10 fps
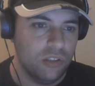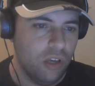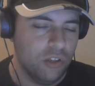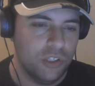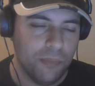
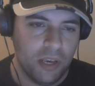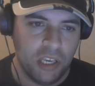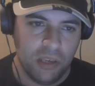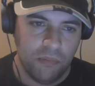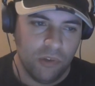to
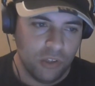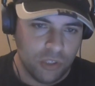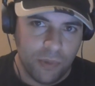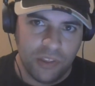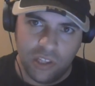make
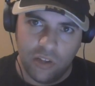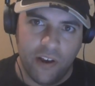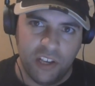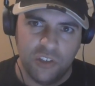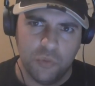the
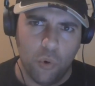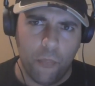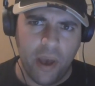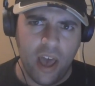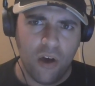Lycans
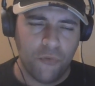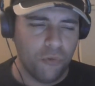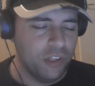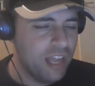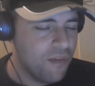more
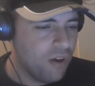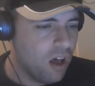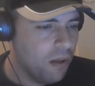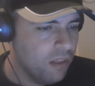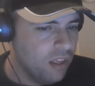powerful than
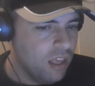ever.